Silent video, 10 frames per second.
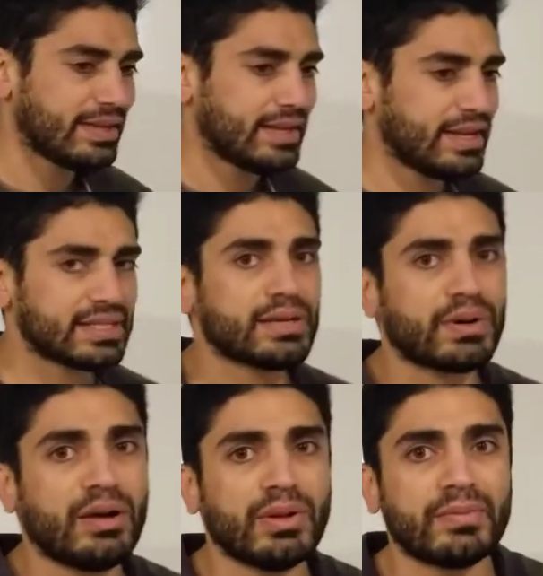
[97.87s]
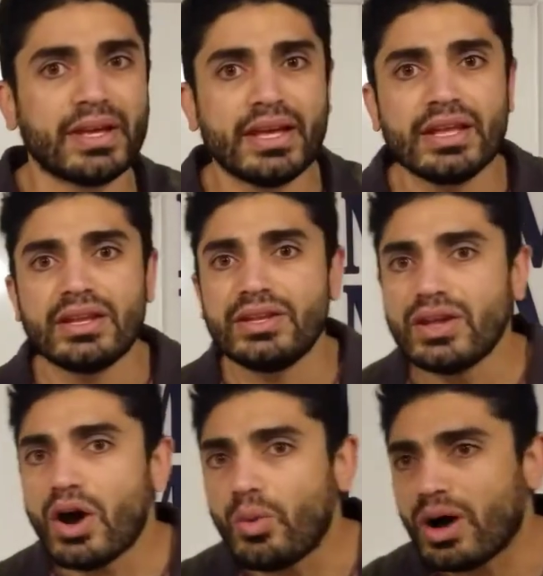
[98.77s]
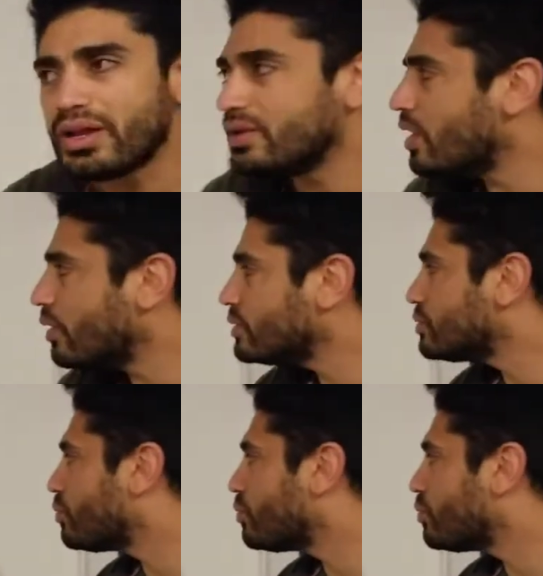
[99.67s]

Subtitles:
Here's a problem. No one knows